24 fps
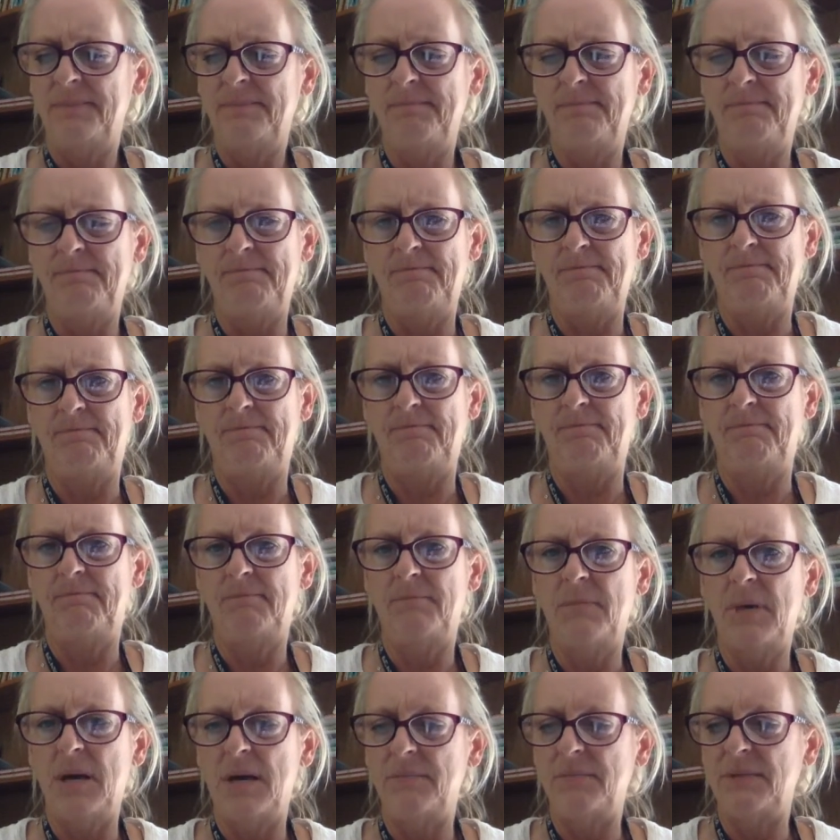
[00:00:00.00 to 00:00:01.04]

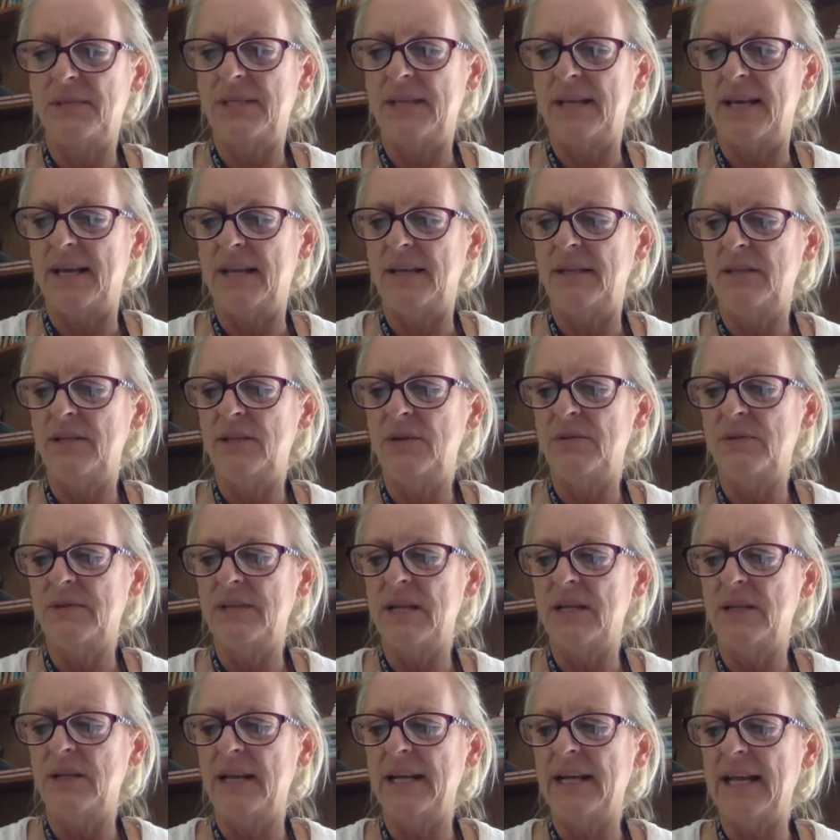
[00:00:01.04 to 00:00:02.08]
Mom said. You
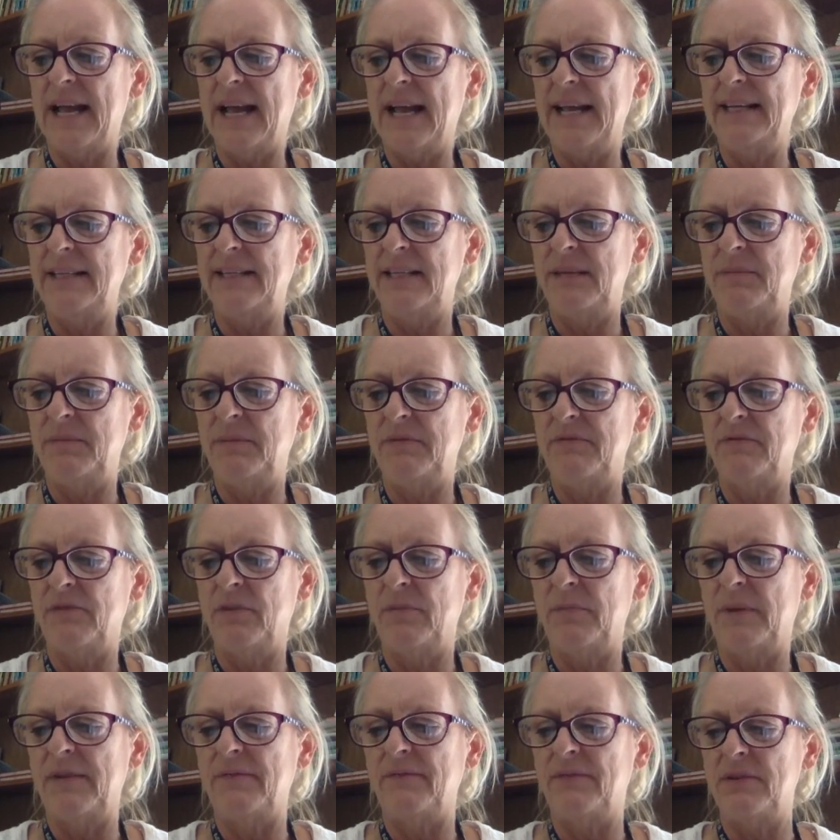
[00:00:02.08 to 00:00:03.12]
sound like I did before
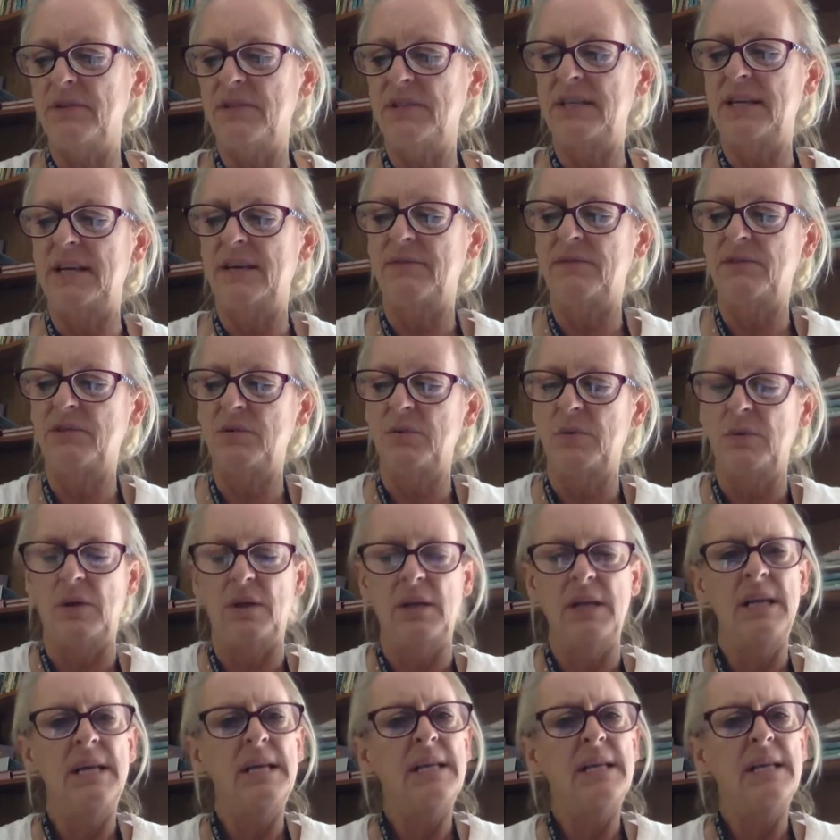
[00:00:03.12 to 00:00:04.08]
my first day of school.